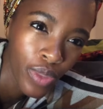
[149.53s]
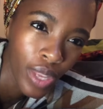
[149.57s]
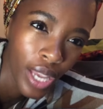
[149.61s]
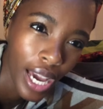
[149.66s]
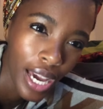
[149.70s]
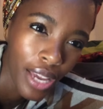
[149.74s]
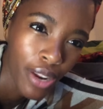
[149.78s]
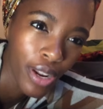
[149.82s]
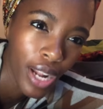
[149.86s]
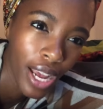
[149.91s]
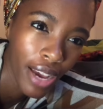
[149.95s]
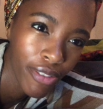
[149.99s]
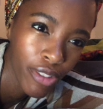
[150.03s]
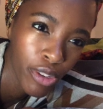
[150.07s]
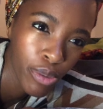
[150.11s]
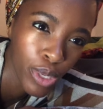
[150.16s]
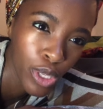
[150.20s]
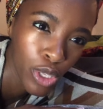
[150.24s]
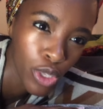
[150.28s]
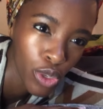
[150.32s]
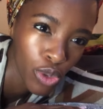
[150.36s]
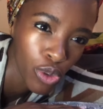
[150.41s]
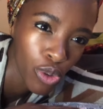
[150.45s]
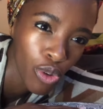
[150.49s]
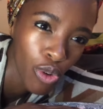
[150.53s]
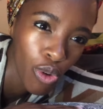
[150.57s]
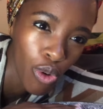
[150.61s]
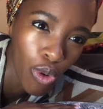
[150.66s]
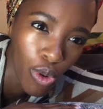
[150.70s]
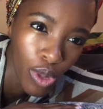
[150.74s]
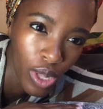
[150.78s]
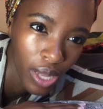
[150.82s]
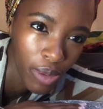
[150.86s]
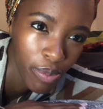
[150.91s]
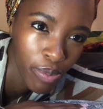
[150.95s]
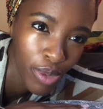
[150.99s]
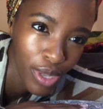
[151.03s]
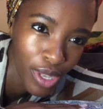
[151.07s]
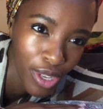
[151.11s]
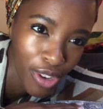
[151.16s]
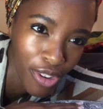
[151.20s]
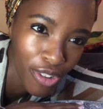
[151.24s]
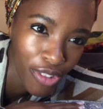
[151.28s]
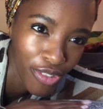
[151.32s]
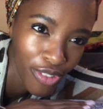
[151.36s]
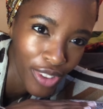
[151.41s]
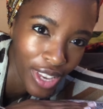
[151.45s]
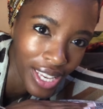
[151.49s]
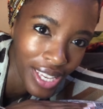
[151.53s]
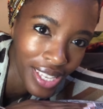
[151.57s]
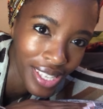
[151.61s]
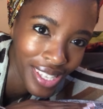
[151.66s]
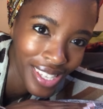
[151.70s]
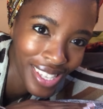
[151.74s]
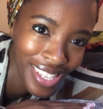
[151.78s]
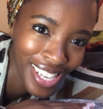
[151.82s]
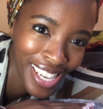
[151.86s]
I don't have to be so all up in your face,